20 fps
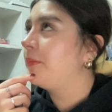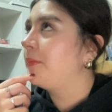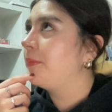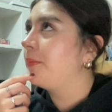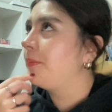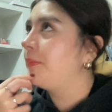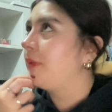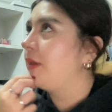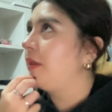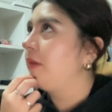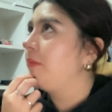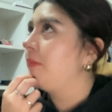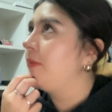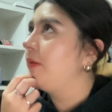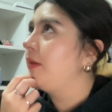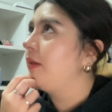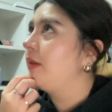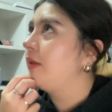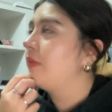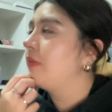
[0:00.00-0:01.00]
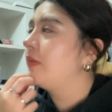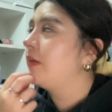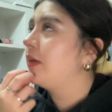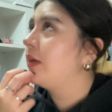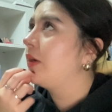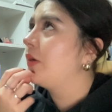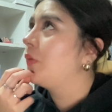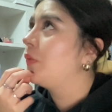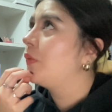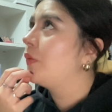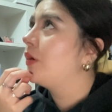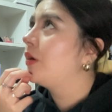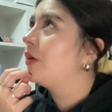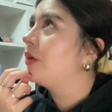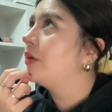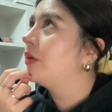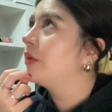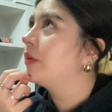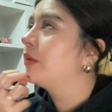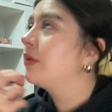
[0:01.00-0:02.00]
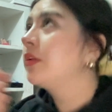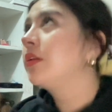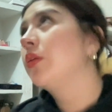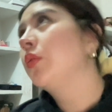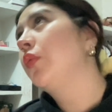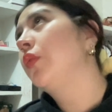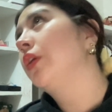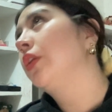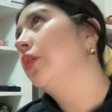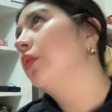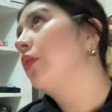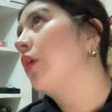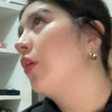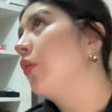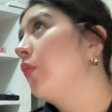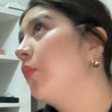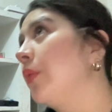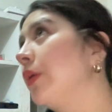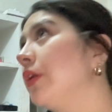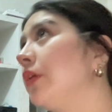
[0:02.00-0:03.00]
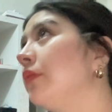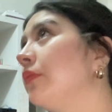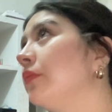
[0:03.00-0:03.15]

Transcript: Maybe that I want the window open?